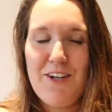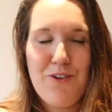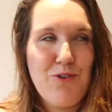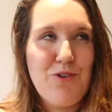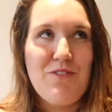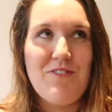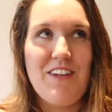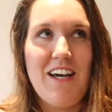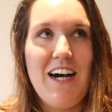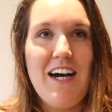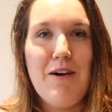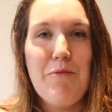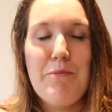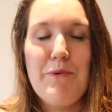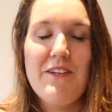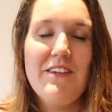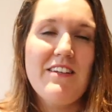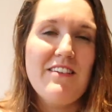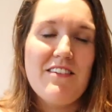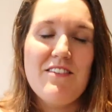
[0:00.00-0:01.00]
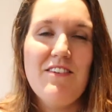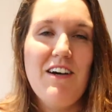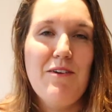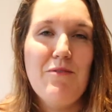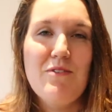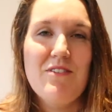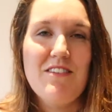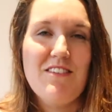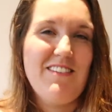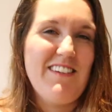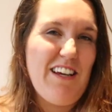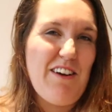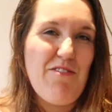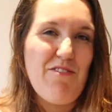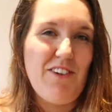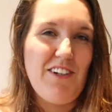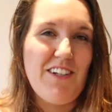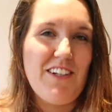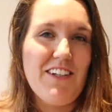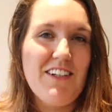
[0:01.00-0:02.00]
and all of that but this event was
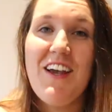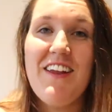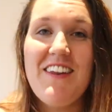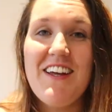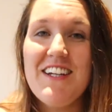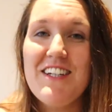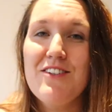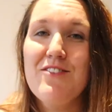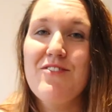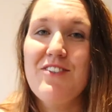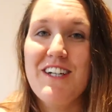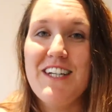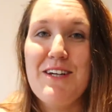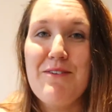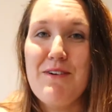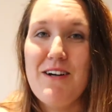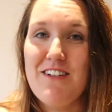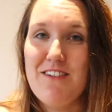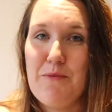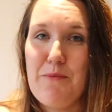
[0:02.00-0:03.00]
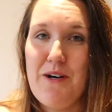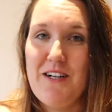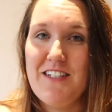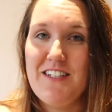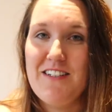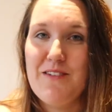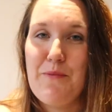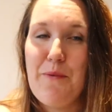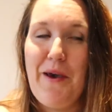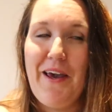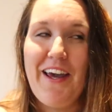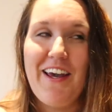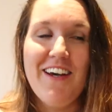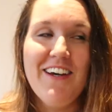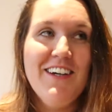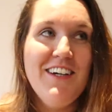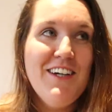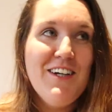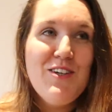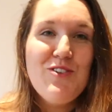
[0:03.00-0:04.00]
different and they did really well to participate
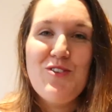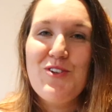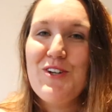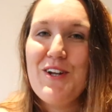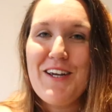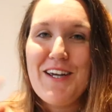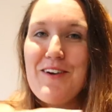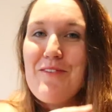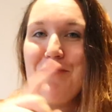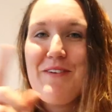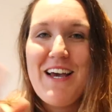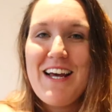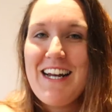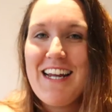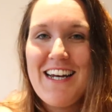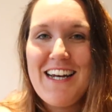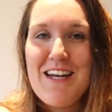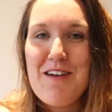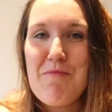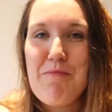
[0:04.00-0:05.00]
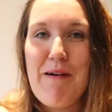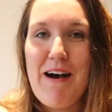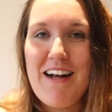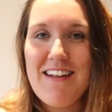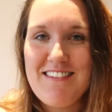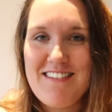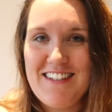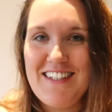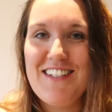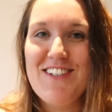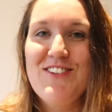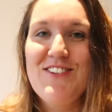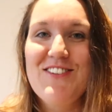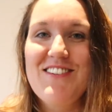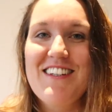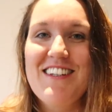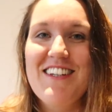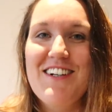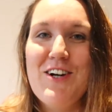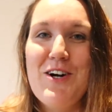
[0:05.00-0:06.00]
so don't give me any like bat signals
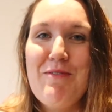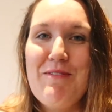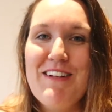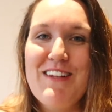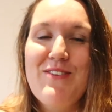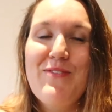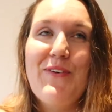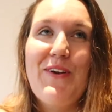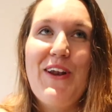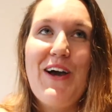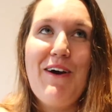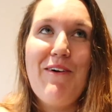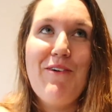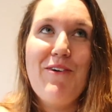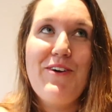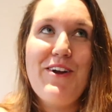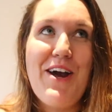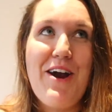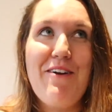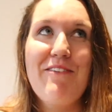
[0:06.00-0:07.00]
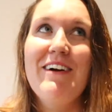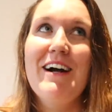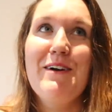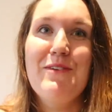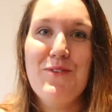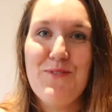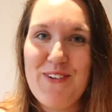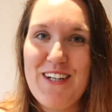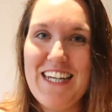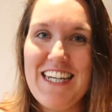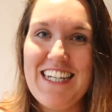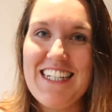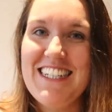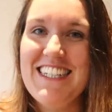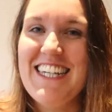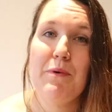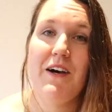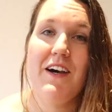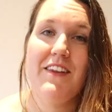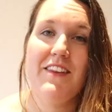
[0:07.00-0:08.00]
in the comments below or no reps
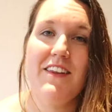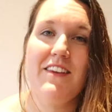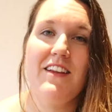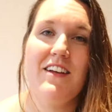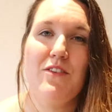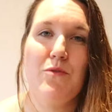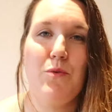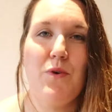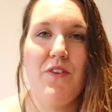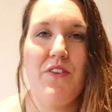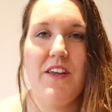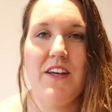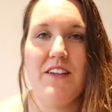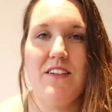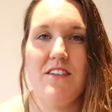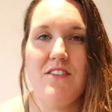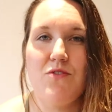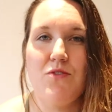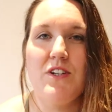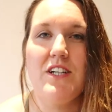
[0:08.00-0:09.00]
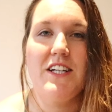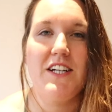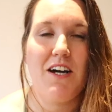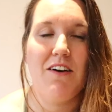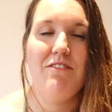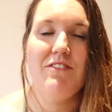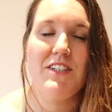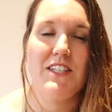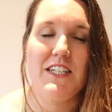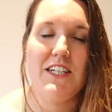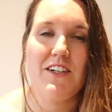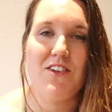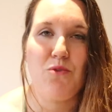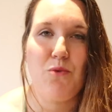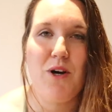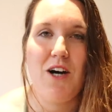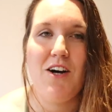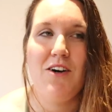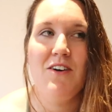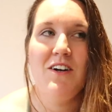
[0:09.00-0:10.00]
please. But I think that's one thing that's really comforting as
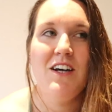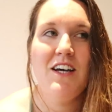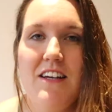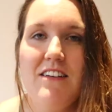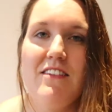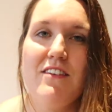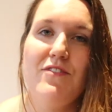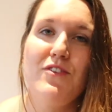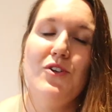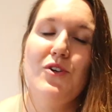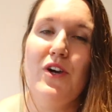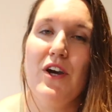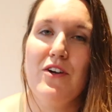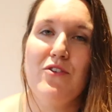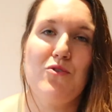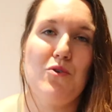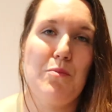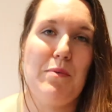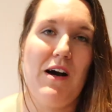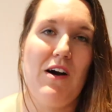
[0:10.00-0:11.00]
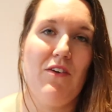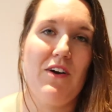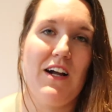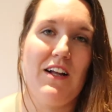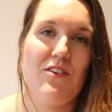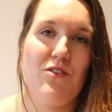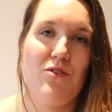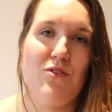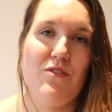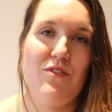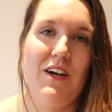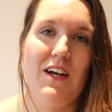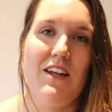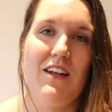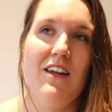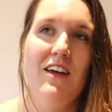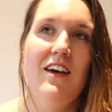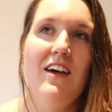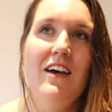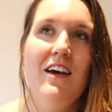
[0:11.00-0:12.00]
well is if you go to a battle cancer
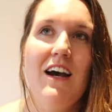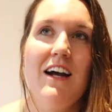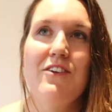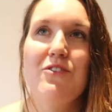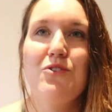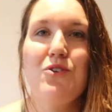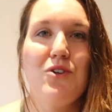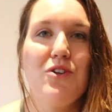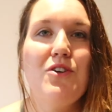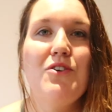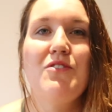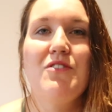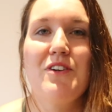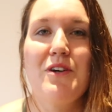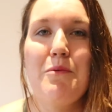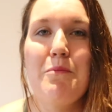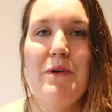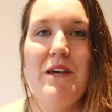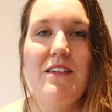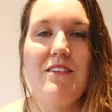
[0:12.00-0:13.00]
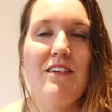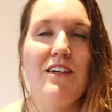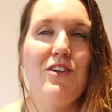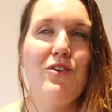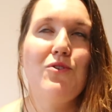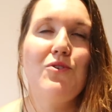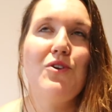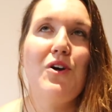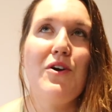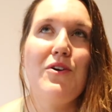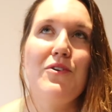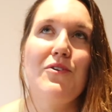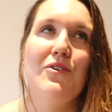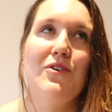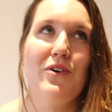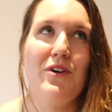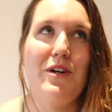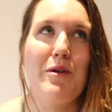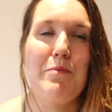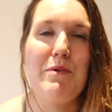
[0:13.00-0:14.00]
event and you're not used to competing you'll know you're
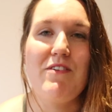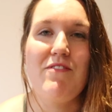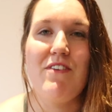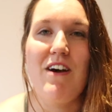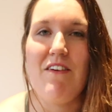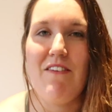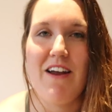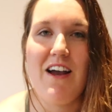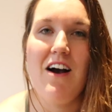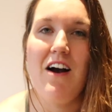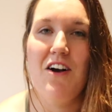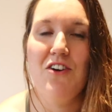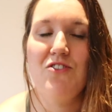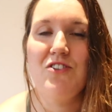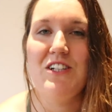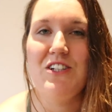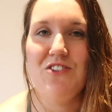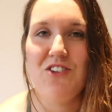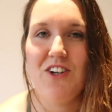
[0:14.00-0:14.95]
not going to be very harshly